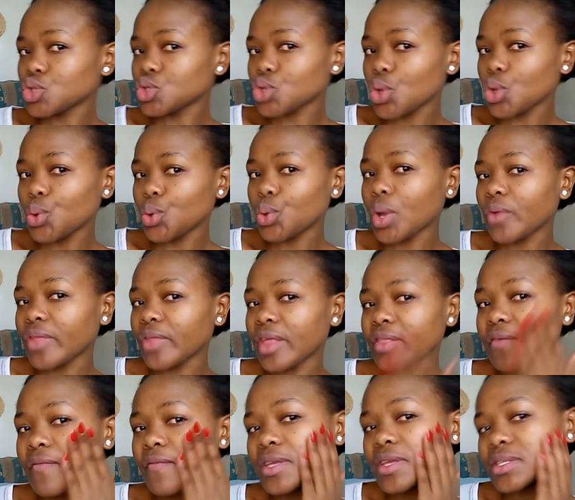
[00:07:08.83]
So now
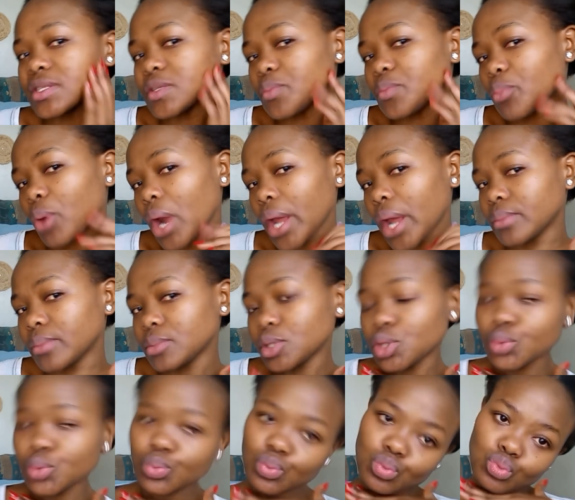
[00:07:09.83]
that the face is
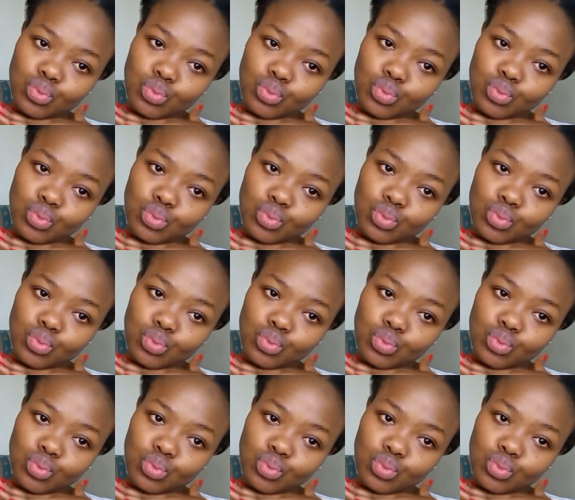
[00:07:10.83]
primed,